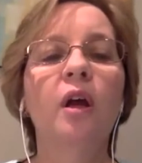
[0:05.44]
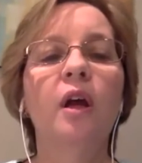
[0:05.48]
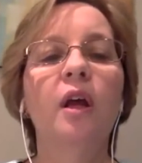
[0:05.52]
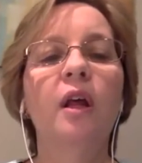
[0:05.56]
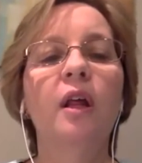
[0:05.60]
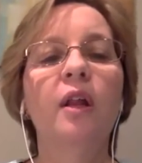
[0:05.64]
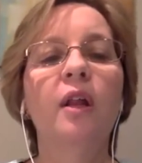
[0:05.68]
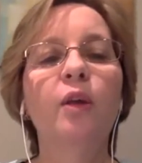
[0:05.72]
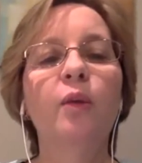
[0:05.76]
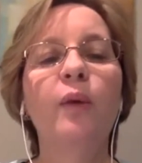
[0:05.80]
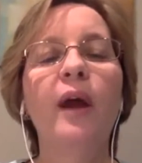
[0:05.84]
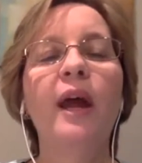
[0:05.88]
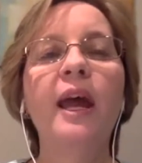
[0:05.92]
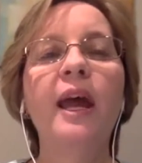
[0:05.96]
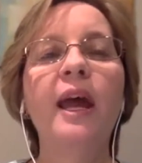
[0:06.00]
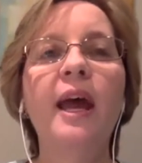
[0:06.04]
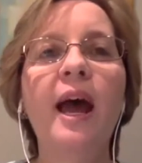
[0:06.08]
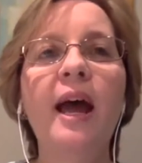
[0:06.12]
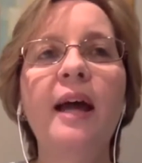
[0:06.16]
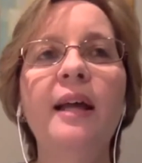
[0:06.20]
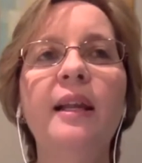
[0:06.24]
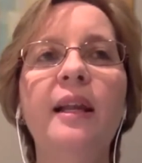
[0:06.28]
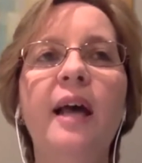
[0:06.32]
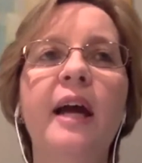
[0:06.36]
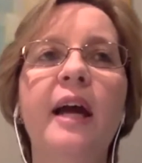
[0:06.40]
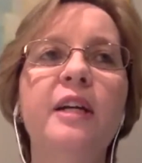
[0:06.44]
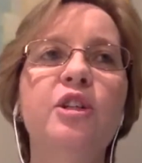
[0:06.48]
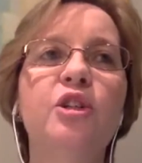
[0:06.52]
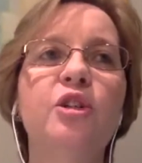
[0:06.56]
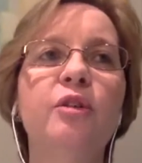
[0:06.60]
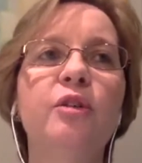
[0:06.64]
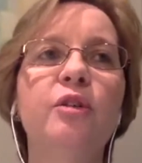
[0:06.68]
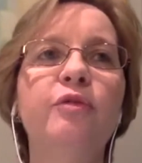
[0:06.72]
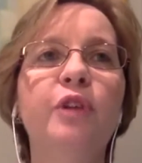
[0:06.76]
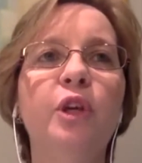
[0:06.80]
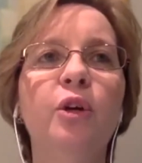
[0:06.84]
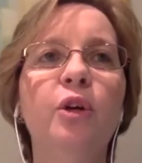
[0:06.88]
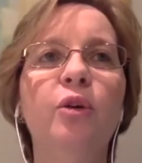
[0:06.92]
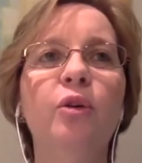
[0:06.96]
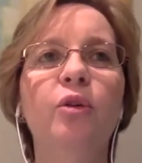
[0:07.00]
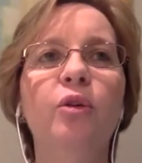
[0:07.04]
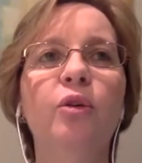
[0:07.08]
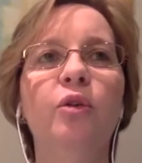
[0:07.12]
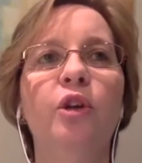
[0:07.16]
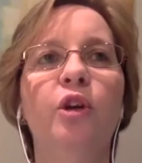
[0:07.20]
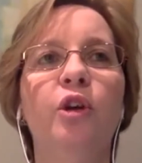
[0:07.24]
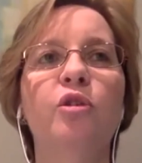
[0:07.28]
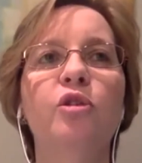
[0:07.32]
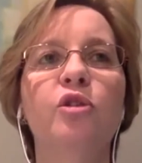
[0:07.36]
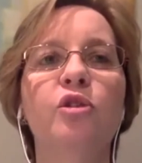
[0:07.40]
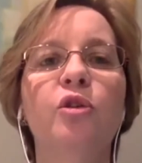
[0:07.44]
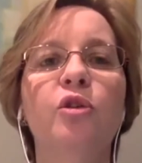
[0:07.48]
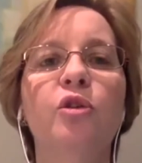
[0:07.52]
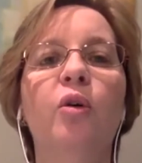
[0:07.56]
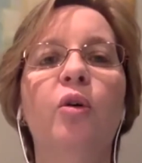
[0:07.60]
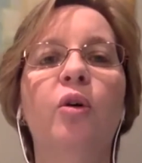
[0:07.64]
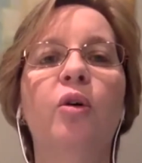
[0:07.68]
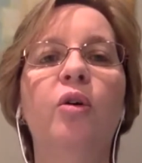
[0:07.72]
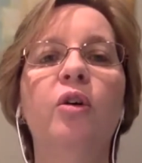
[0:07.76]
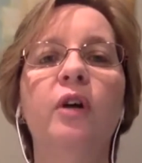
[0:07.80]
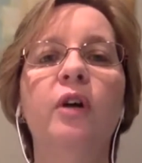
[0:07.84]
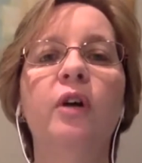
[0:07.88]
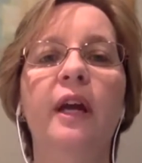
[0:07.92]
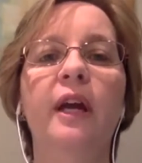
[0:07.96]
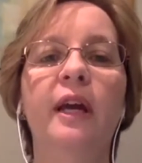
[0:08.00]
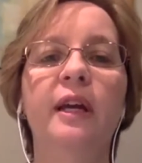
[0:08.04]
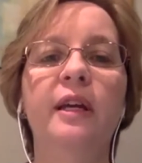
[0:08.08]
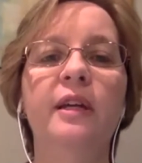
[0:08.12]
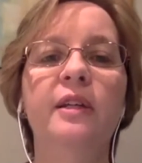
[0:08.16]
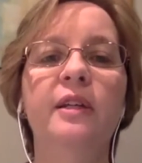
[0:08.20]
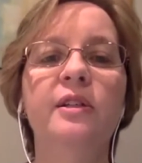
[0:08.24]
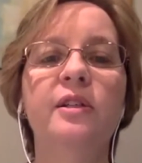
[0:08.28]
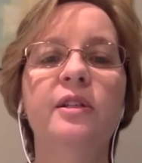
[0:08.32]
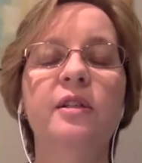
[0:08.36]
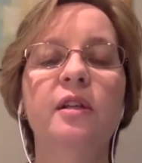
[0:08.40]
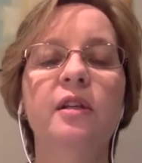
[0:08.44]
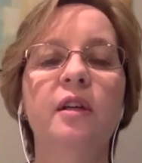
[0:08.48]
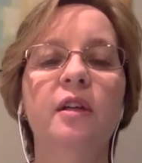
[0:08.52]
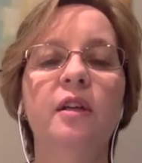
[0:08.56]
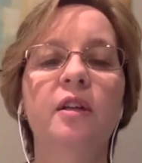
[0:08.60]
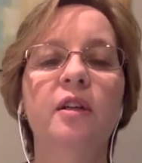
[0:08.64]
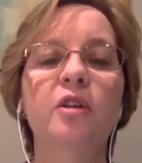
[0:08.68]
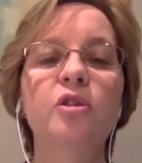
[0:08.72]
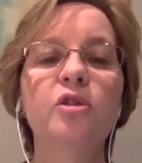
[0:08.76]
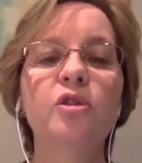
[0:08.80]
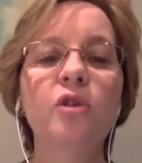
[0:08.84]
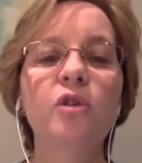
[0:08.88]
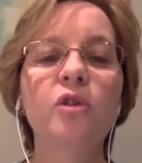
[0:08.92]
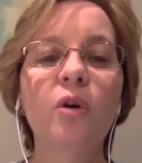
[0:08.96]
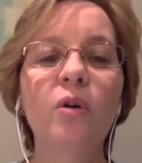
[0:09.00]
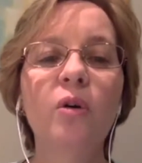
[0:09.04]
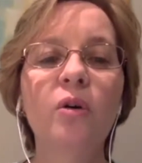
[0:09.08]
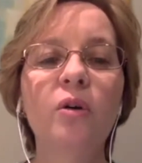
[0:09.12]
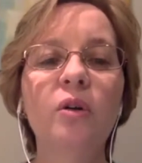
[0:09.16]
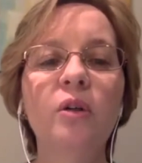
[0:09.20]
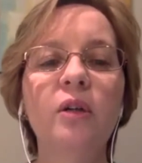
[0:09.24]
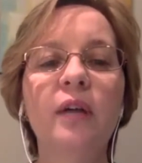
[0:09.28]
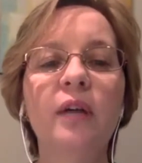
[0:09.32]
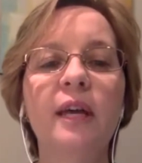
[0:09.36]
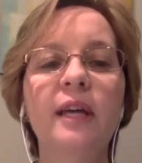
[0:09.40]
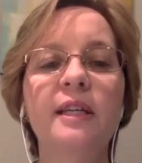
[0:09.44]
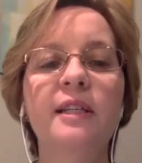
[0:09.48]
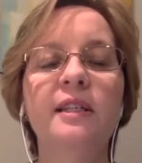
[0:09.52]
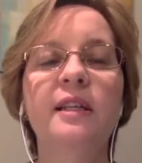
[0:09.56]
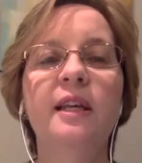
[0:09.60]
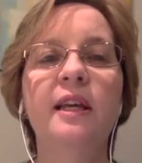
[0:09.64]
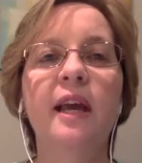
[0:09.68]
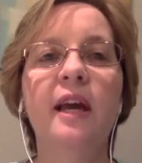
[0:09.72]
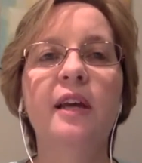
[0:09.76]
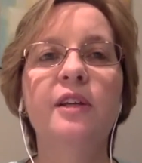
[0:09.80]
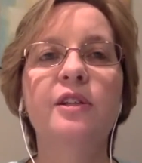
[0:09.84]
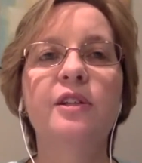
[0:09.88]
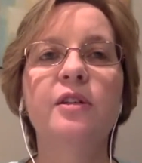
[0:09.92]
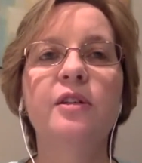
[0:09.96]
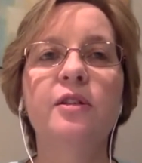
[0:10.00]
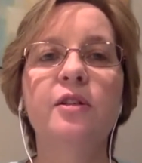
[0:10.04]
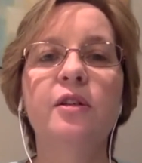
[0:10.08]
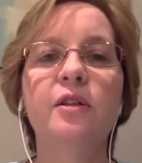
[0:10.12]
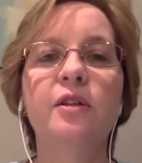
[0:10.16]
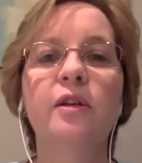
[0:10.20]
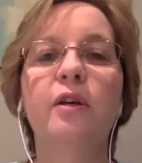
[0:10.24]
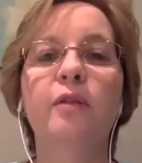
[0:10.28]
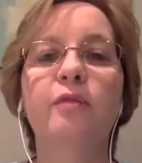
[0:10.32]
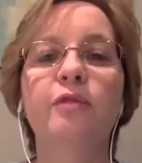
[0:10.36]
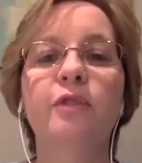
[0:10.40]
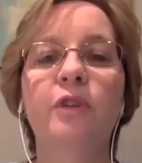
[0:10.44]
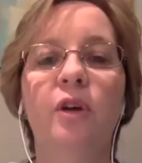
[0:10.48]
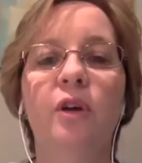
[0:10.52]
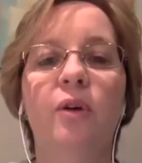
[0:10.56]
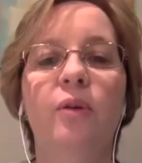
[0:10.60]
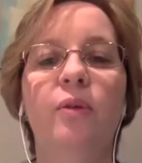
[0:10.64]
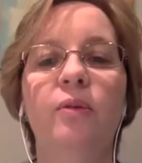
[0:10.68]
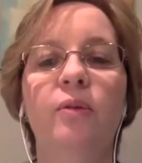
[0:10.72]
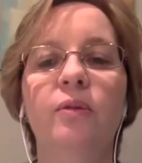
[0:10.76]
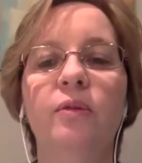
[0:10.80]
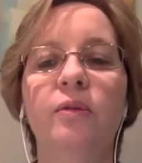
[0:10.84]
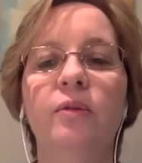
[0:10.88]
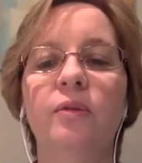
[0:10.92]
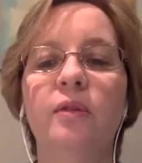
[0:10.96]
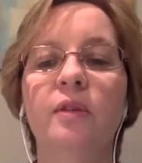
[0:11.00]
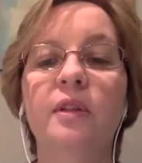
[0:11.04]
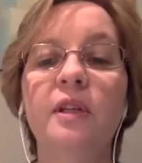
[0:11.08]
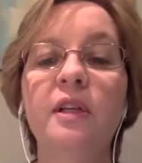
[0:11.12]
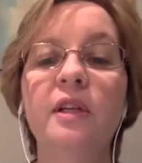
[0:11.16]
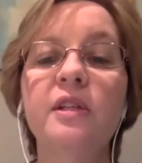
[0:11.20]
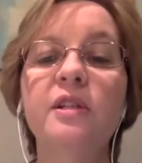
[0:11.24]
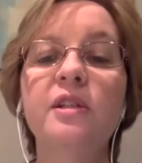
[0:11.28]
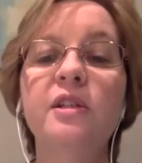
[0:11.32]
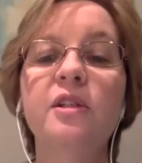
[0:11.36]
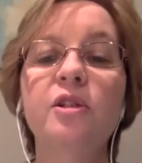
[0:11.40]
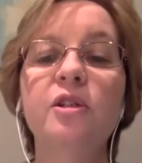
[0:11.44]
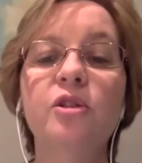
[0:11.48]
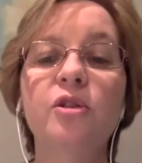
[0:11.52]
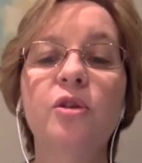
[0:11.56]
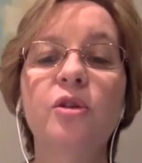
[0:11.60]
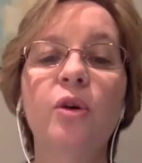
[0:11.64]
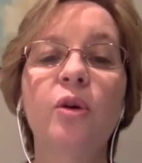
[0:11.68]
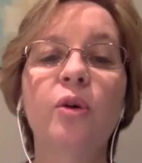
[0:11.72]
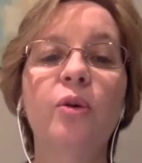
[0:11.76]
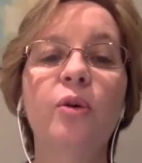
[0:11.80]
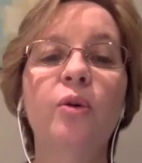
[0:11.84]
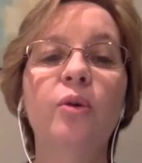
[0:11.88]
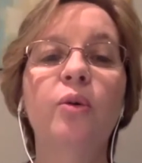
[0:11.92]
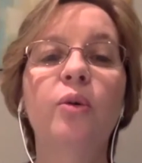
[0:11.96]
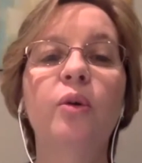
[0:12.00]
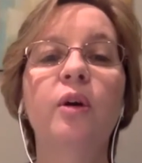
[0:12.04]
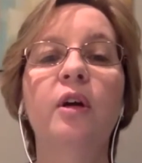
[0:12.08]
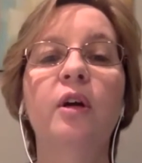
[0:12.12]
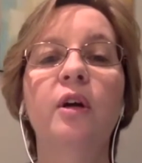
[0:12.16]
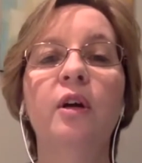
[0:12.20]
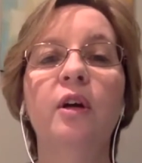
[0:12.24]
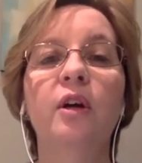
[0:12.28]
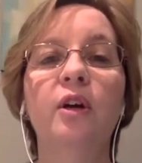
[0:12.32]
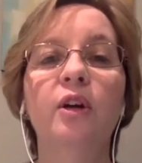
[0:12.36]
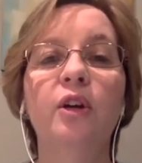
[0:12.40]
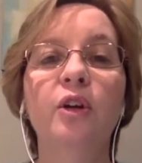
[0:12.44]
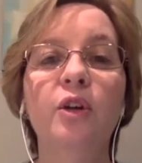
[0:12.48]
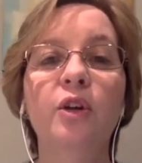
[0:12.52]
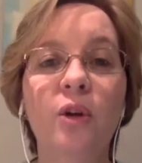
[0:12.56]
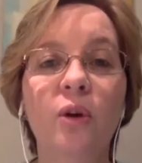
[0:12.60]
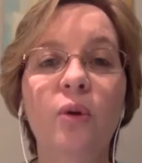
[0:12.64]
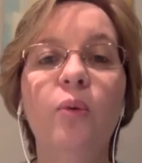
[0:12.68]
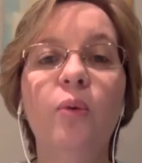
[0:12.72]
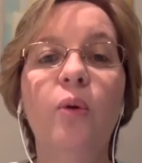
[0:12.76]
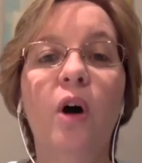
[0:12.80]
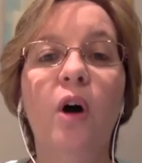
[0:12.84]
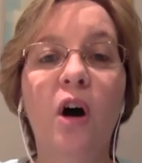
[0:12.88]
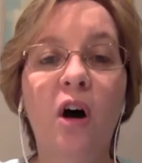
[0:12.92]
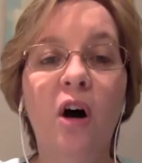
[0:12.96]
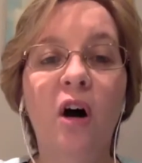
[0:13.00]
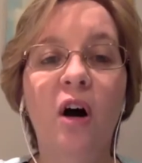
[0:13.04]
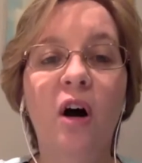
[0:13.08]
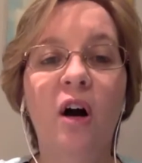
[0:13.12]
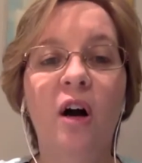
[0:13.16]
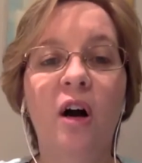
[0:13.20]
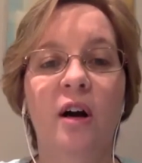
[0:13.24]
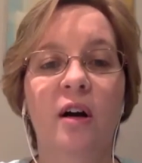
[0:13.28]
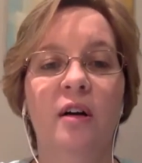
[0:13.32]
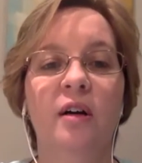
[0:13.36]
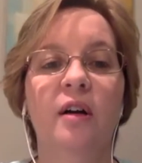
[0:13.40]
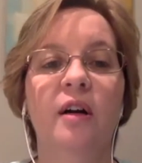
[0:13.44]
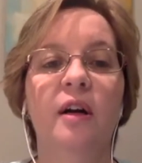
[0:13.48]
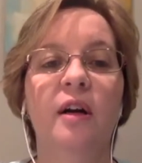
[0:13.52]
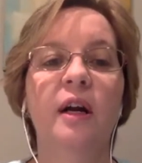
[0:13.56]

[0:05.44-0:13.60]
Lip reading: the way I like to view your soul is the soul is the essence of you. This is who you are.